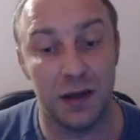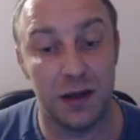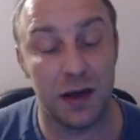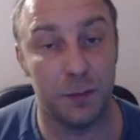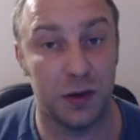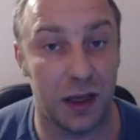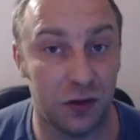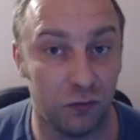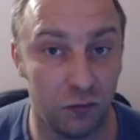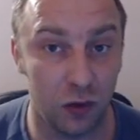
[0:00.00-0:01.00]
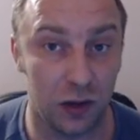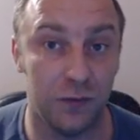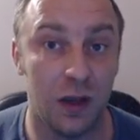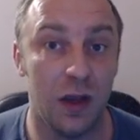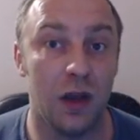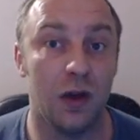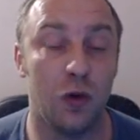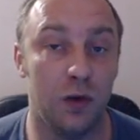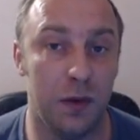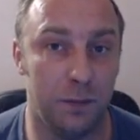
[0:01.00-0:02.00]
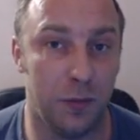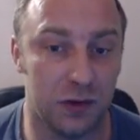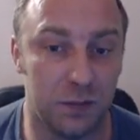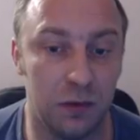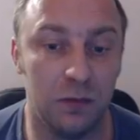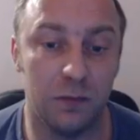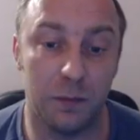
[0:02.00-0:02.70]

then a potential rook lift could be possible.